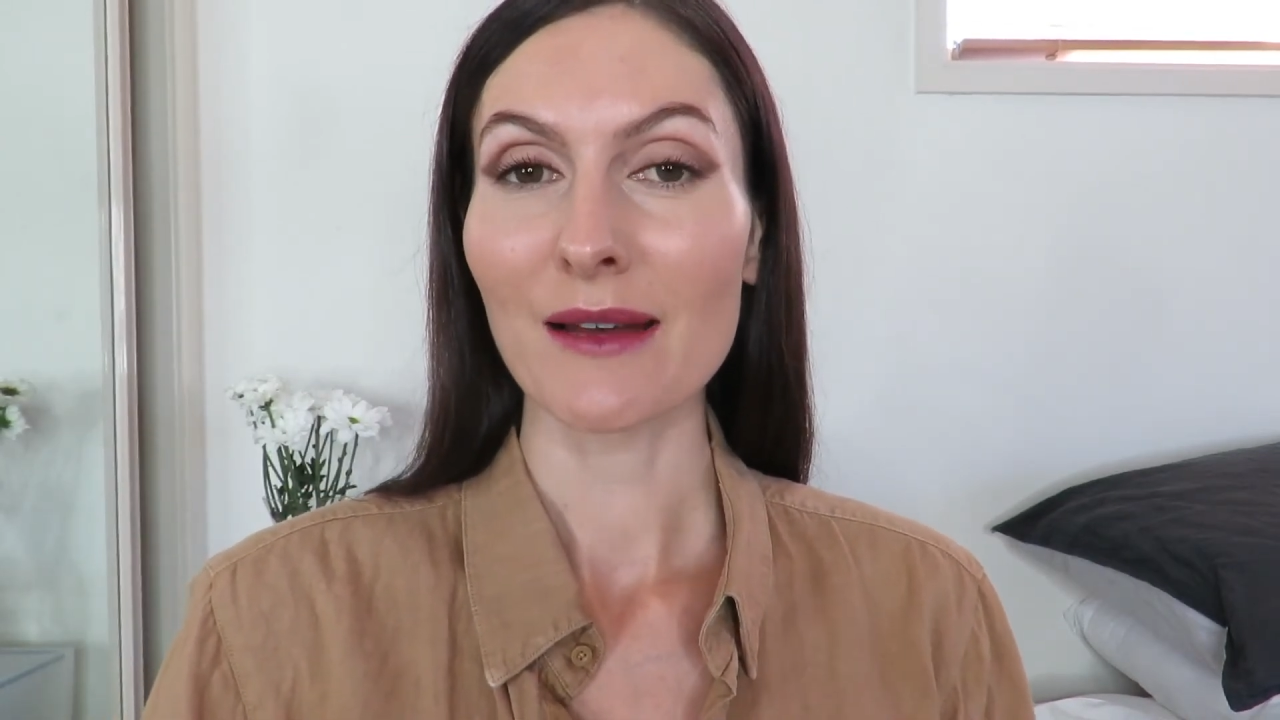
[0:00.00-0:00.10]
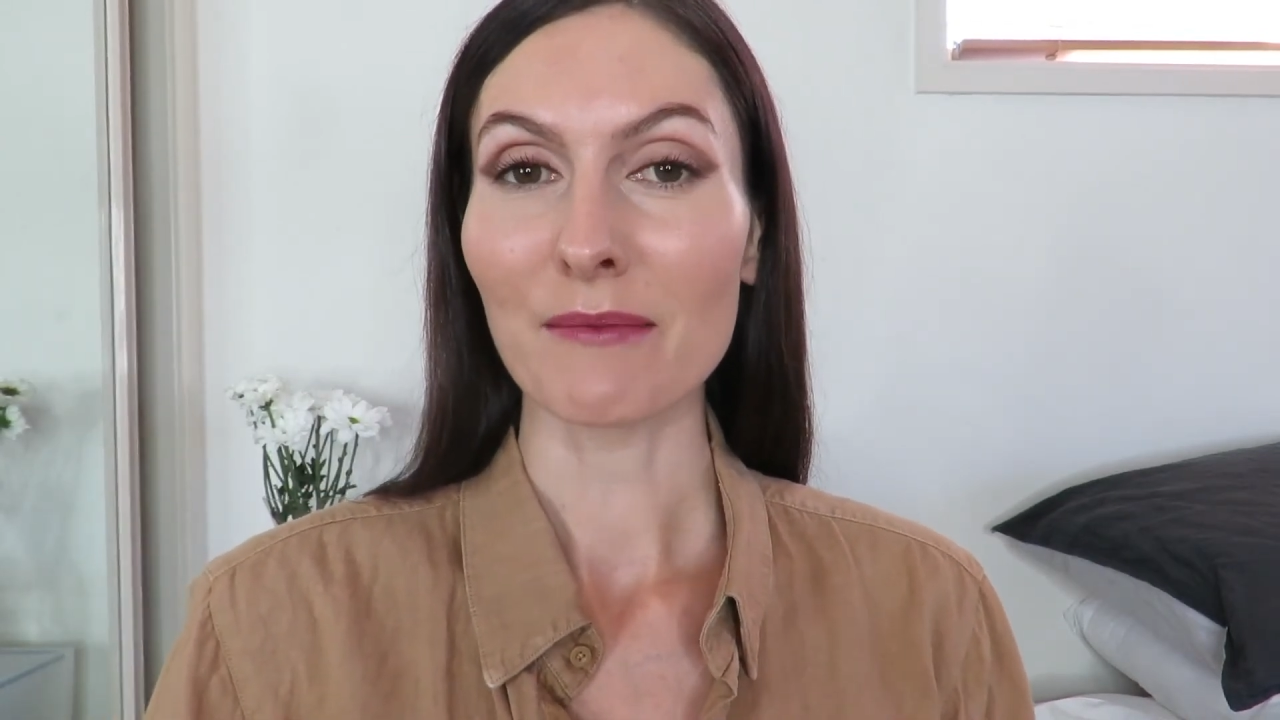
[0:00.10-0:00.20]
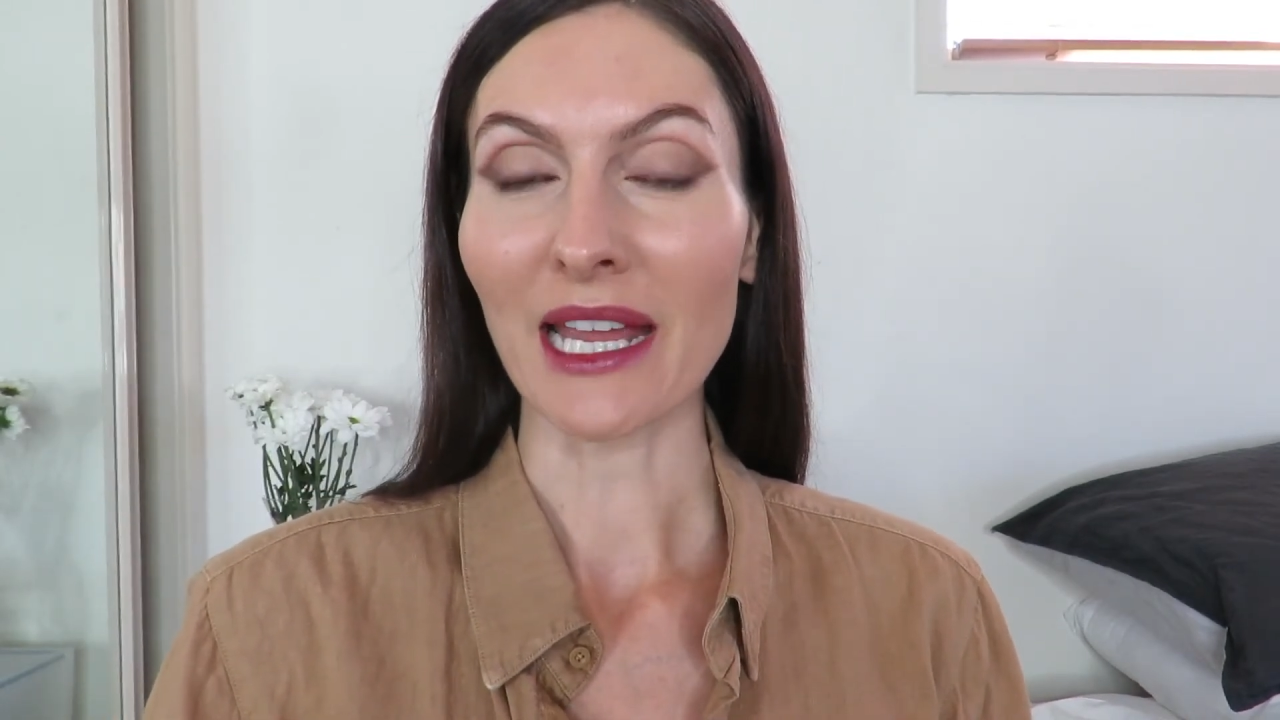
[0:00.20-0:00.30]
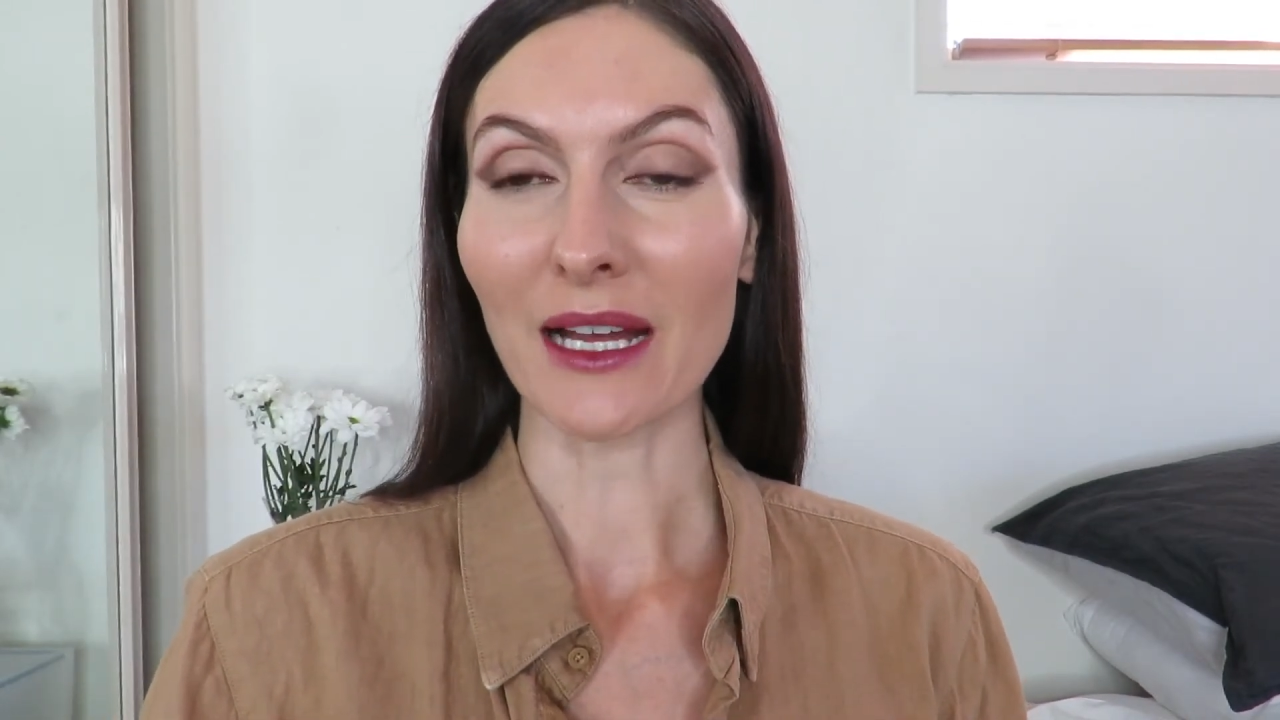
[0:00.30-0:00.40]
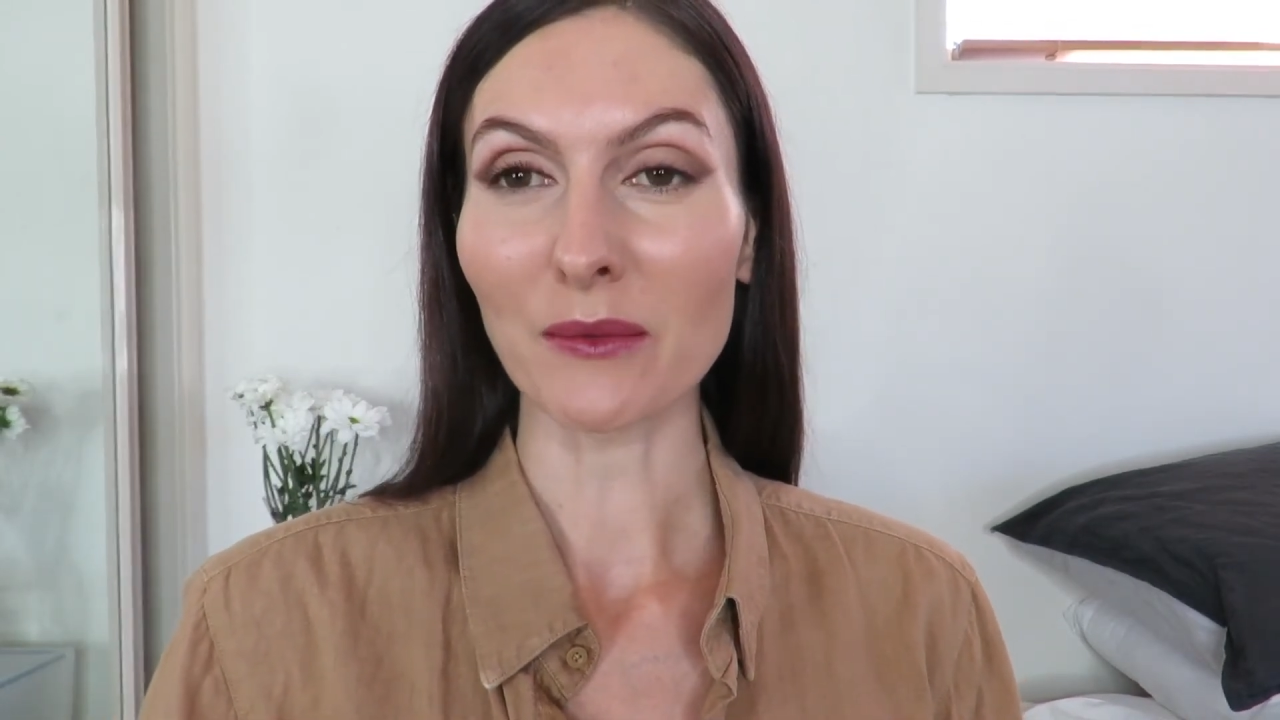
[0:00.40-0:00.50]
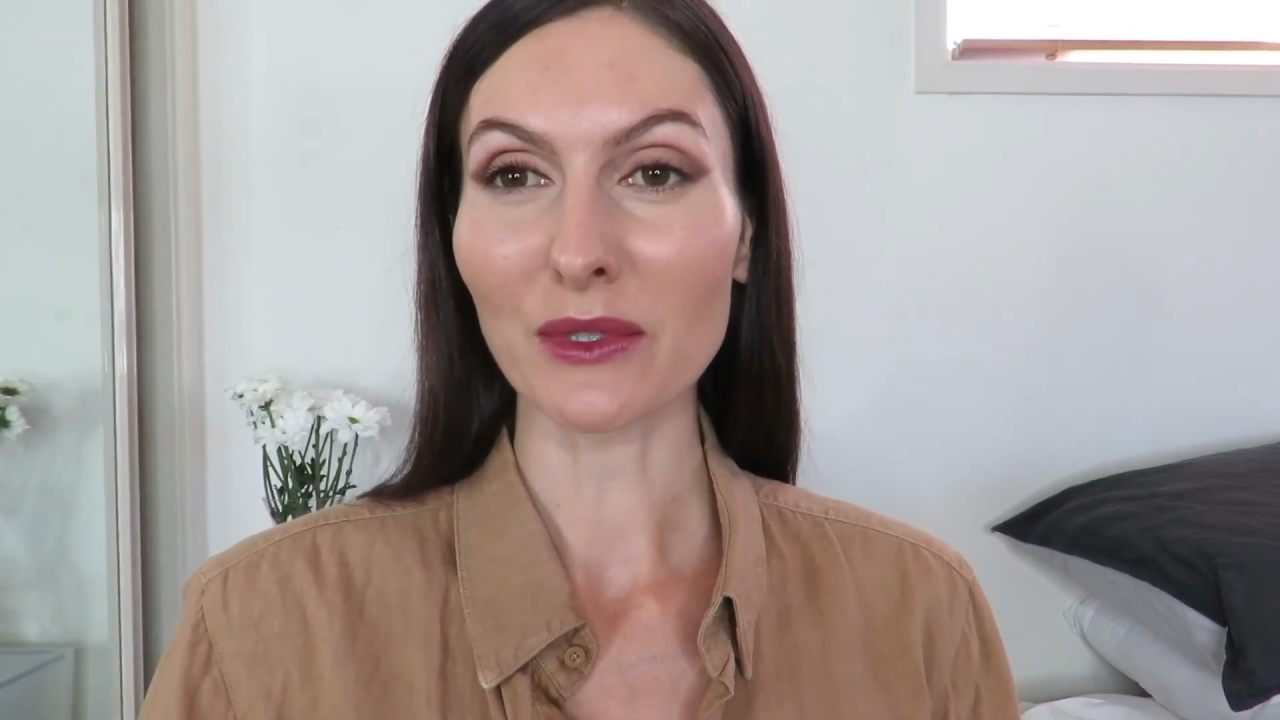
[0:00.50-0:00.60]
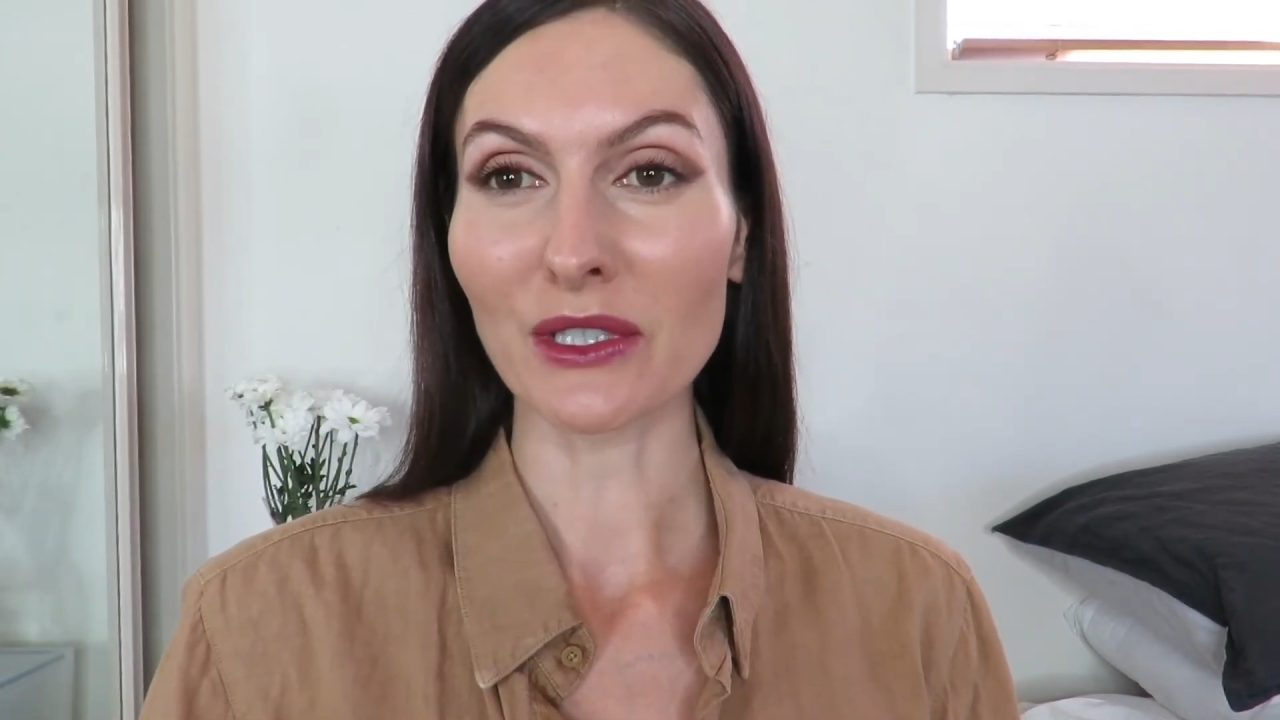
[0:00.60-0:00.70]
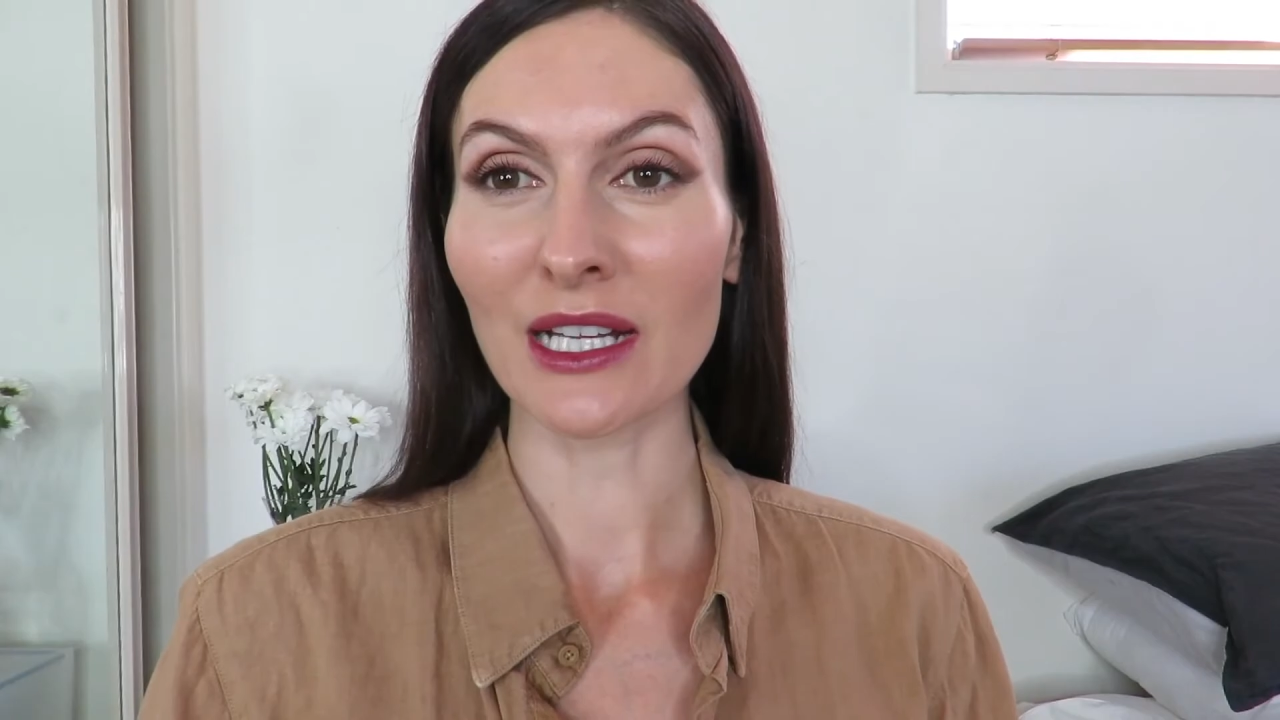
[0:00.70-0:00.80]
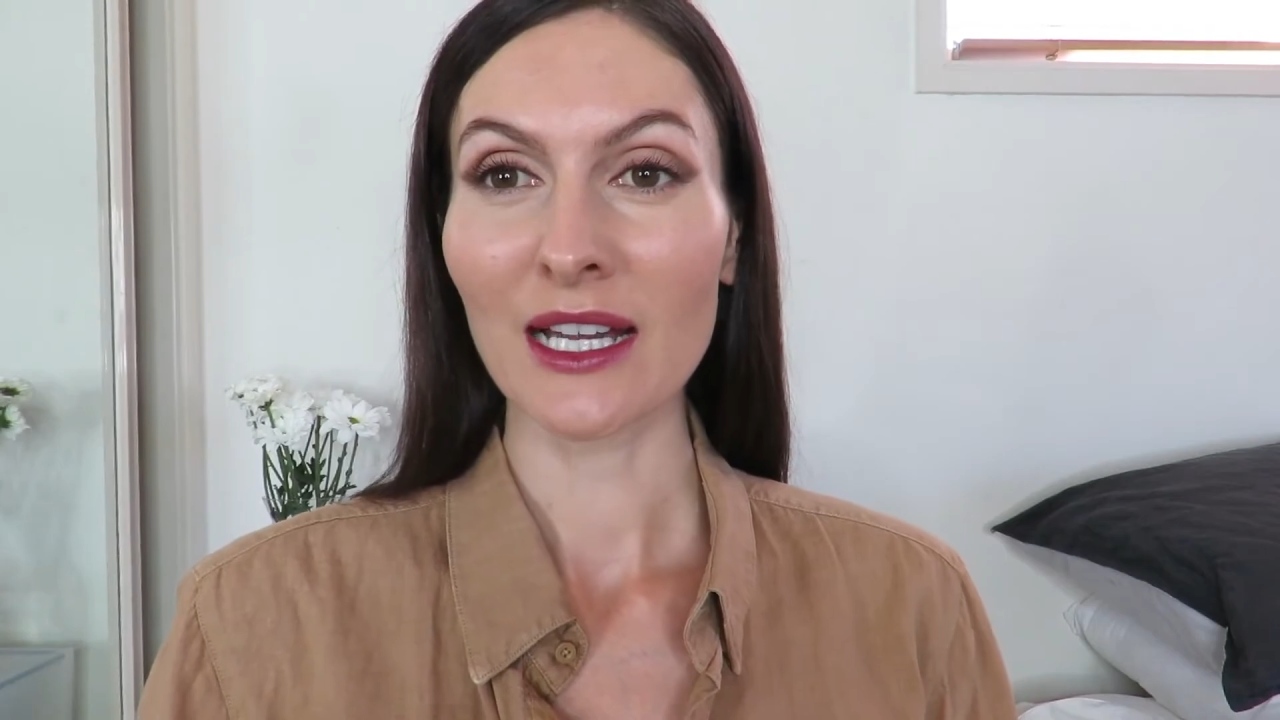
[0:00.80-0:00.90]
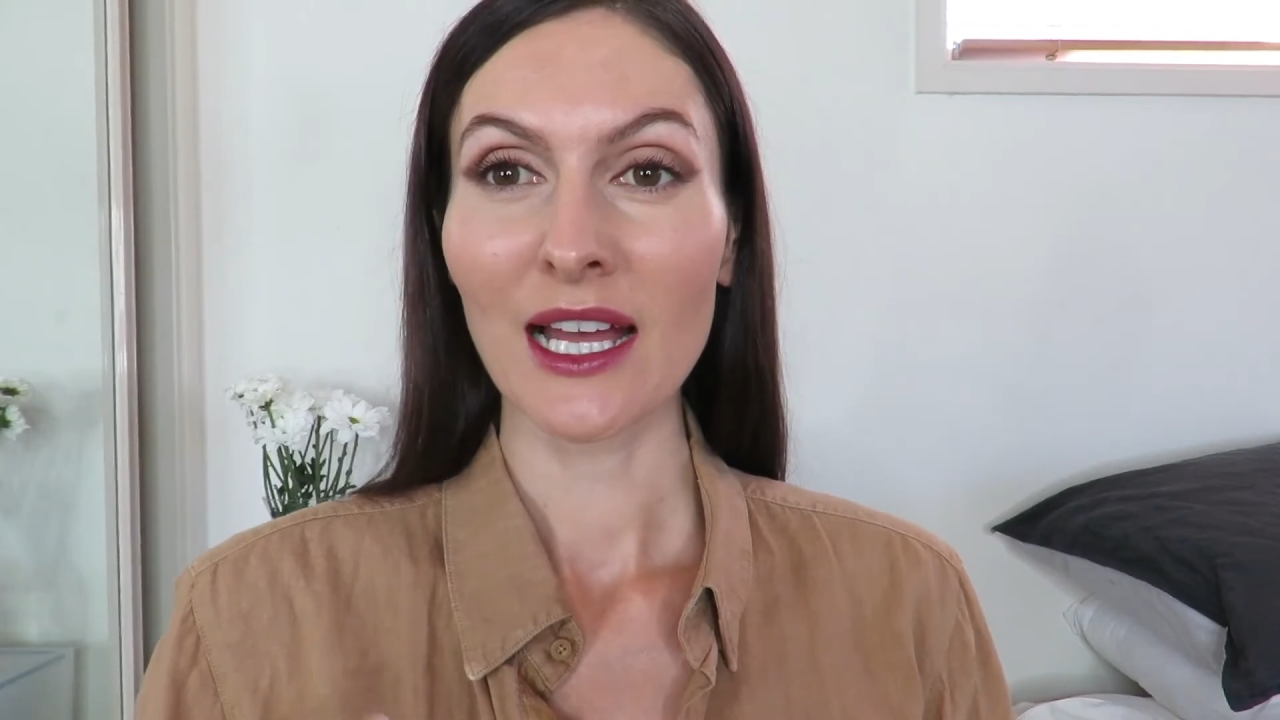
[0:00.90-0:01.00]
makeup
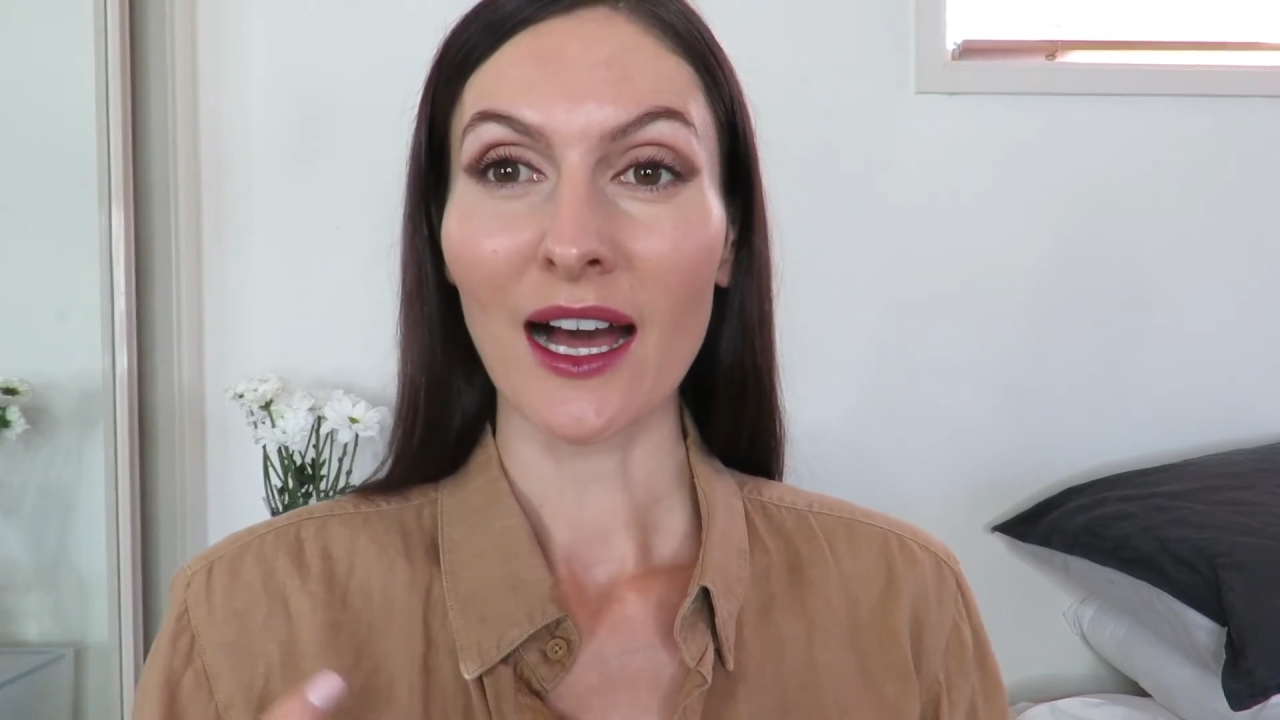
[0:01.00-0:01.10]
look.